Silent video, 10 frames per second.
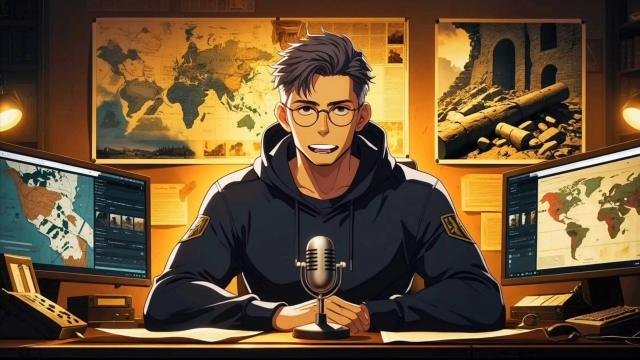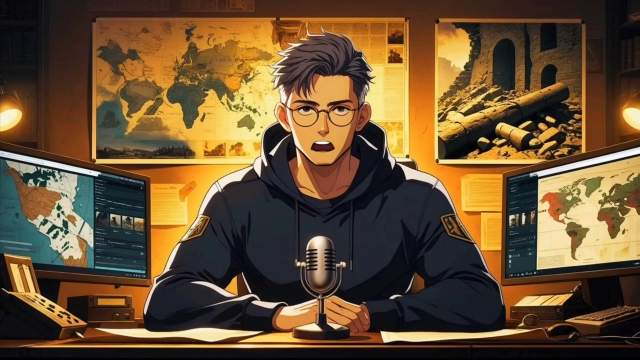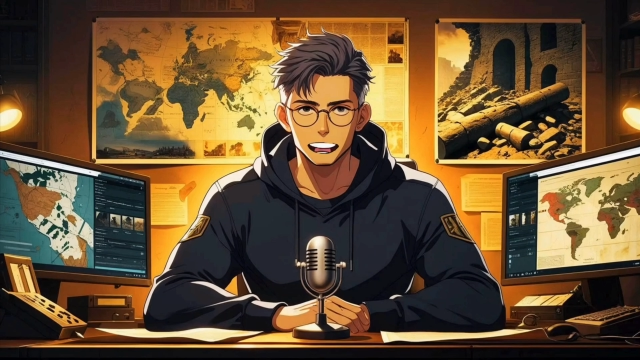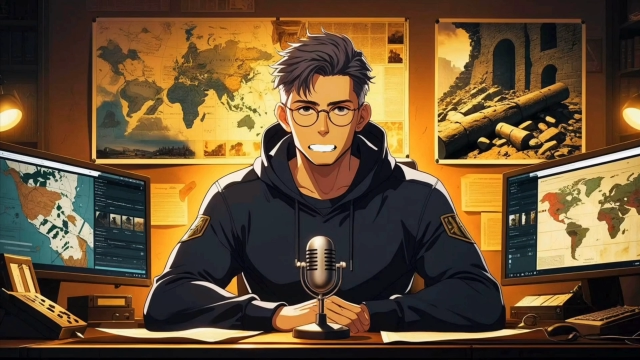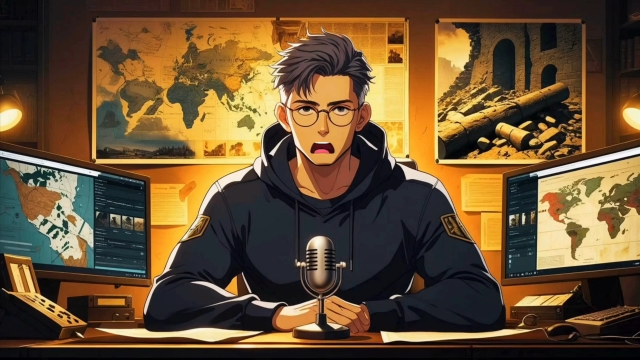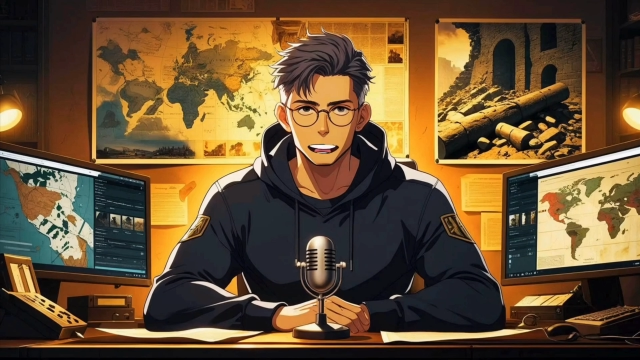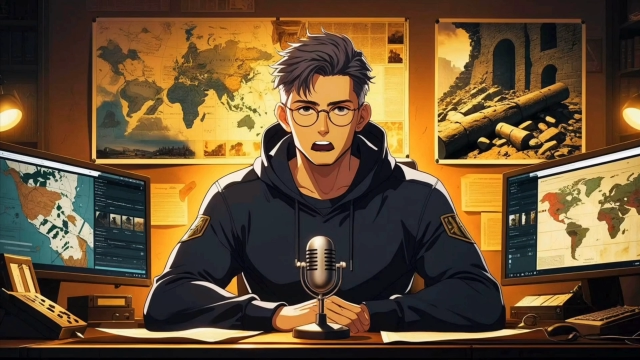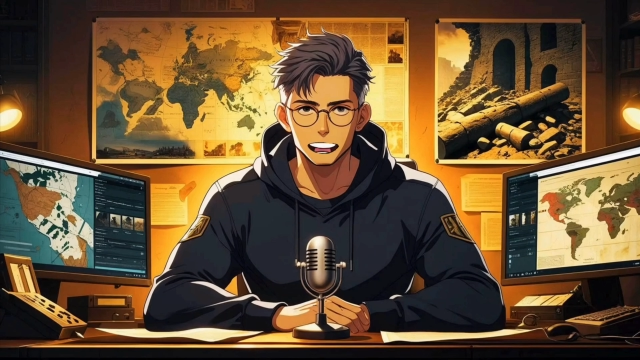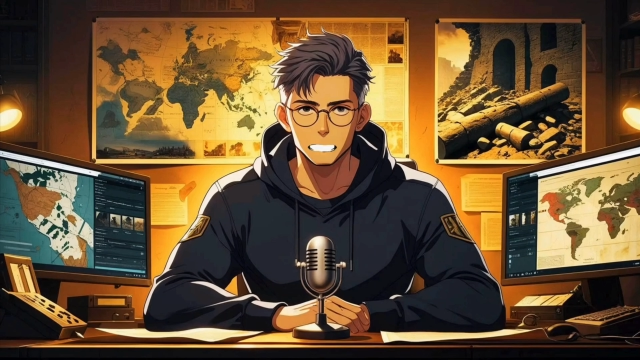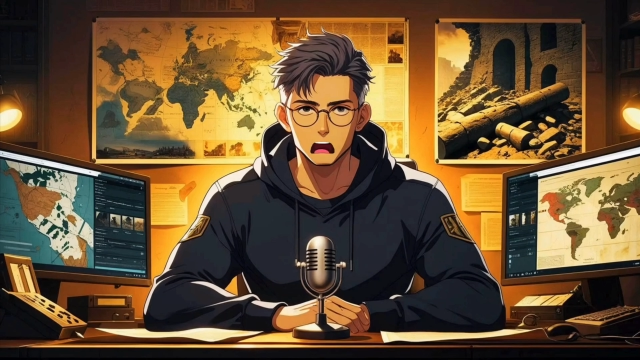The
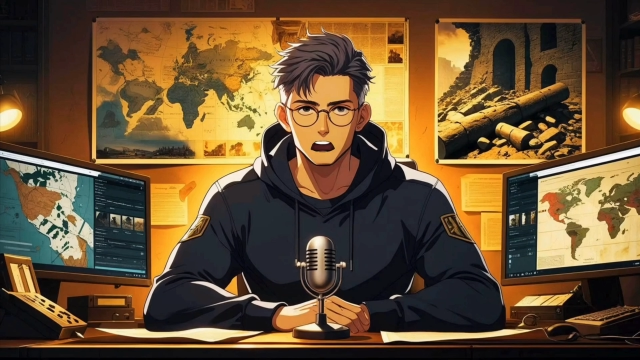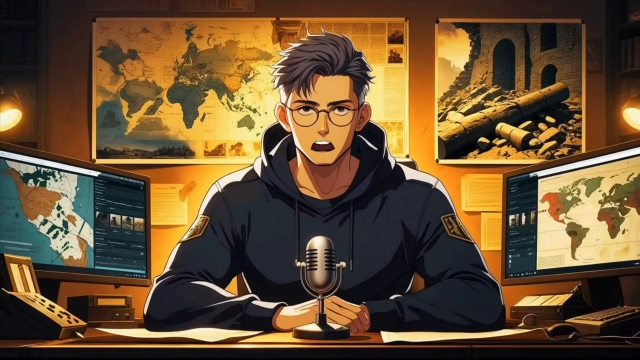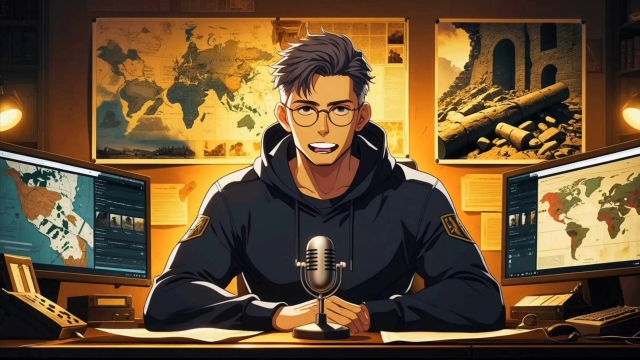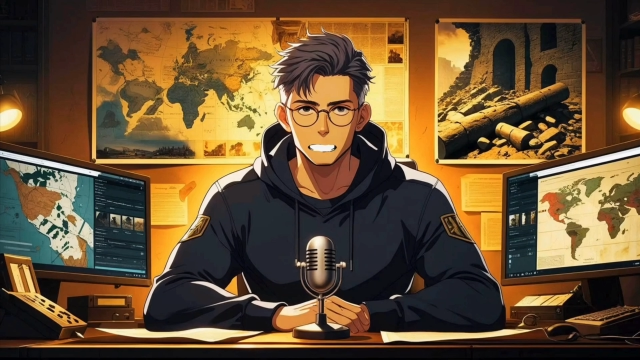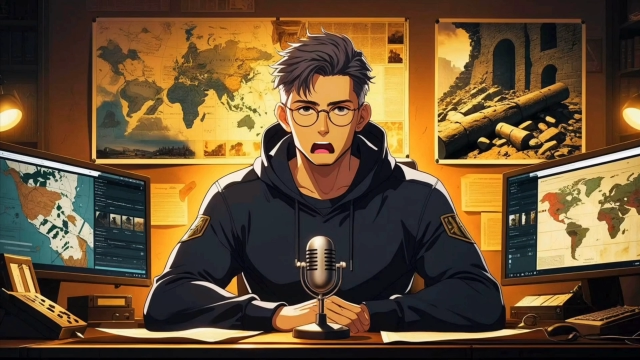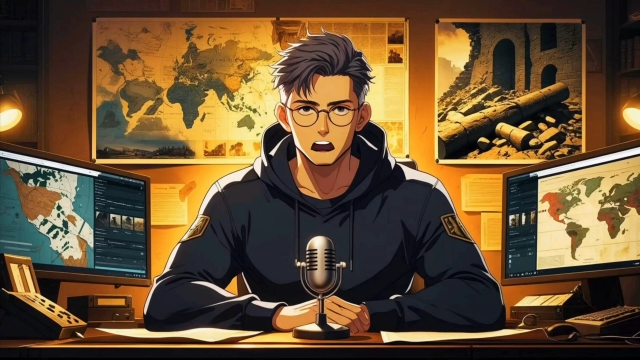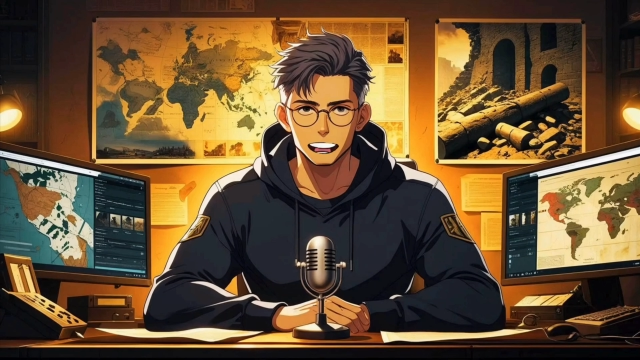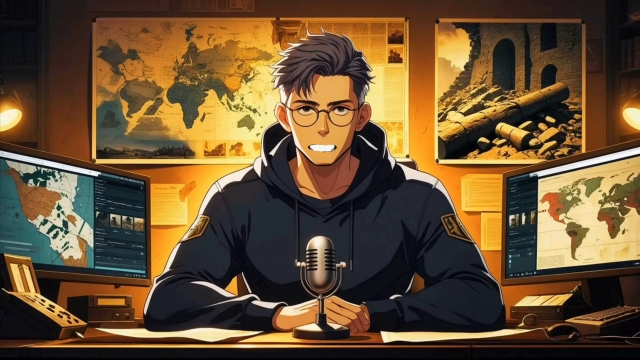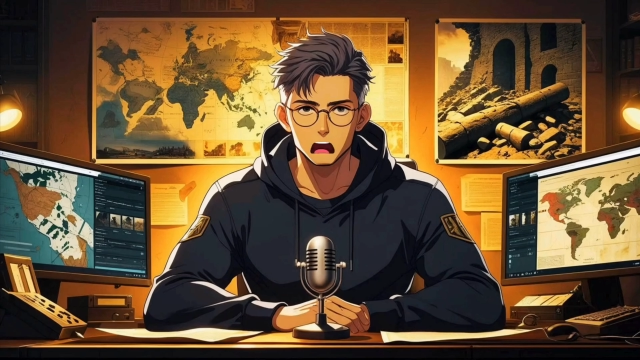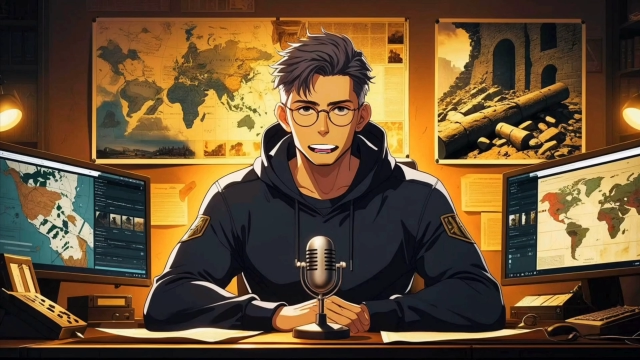empire fought
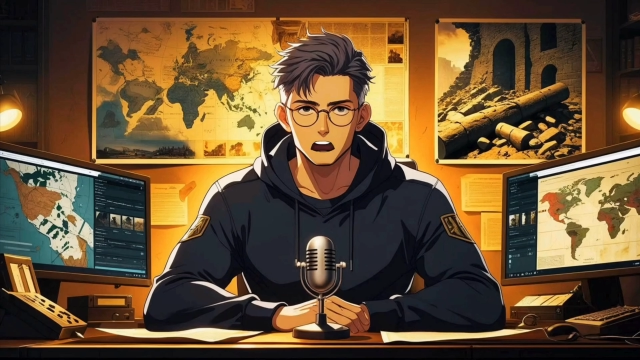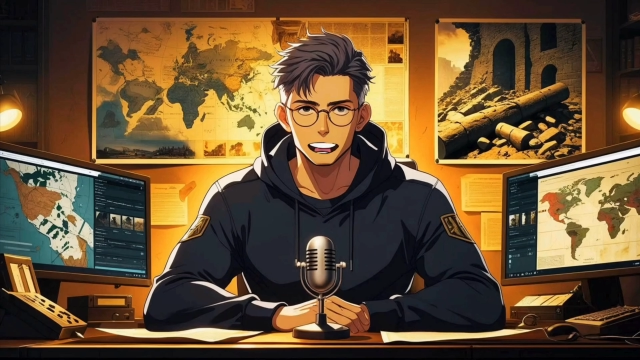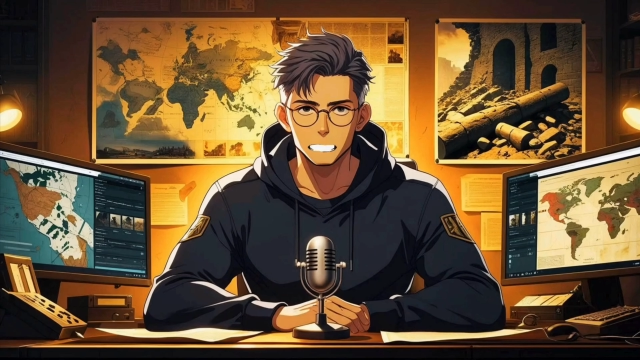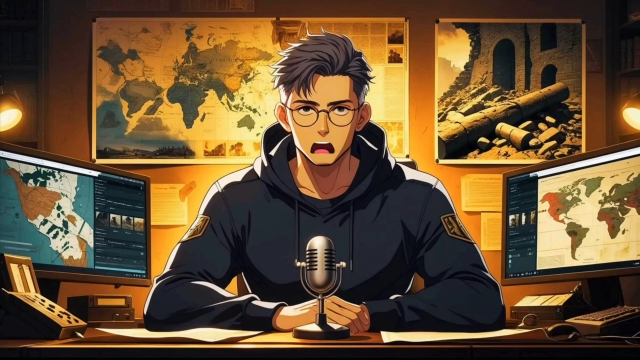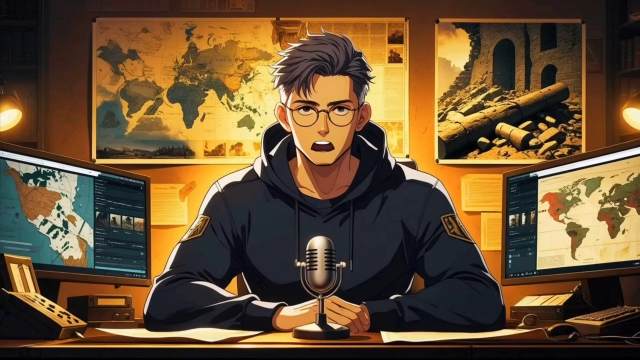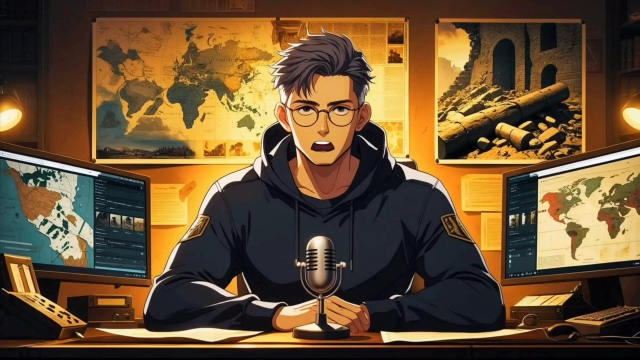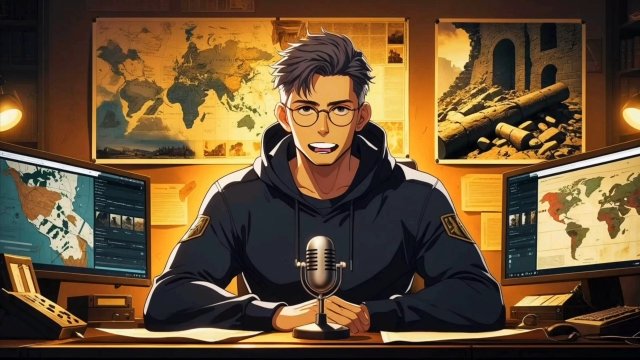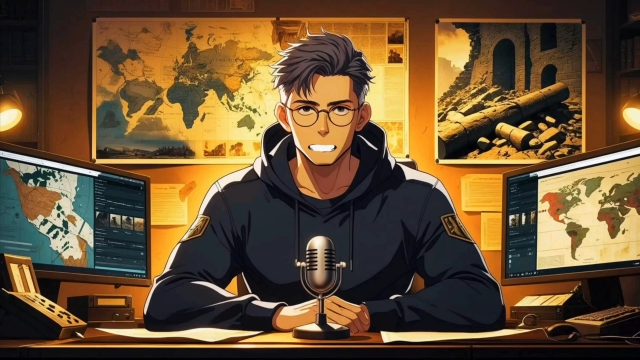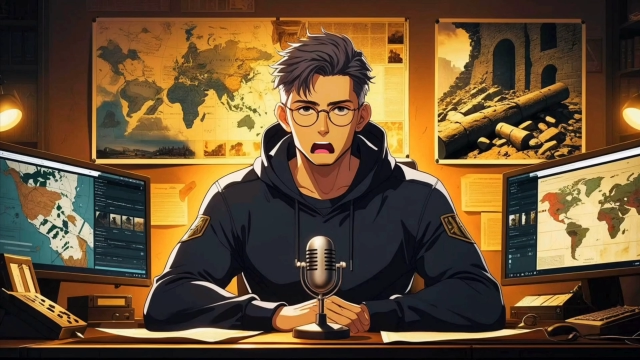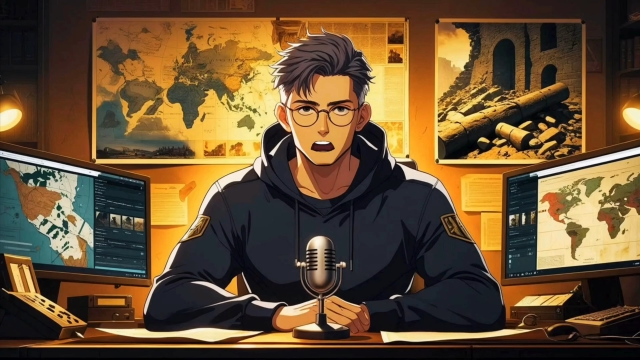12 bloody battles
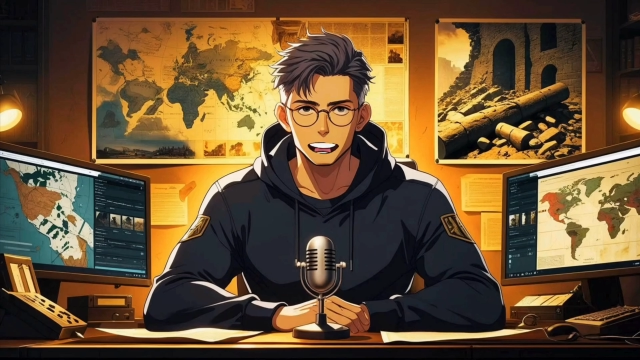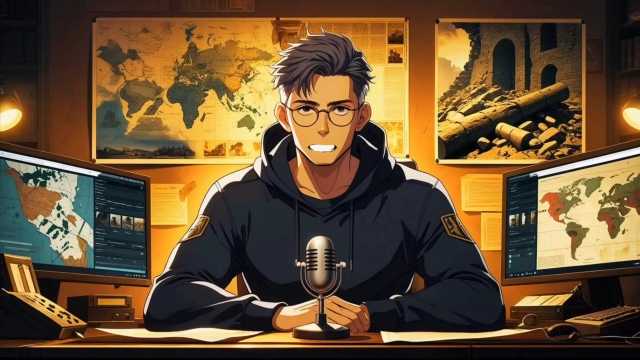against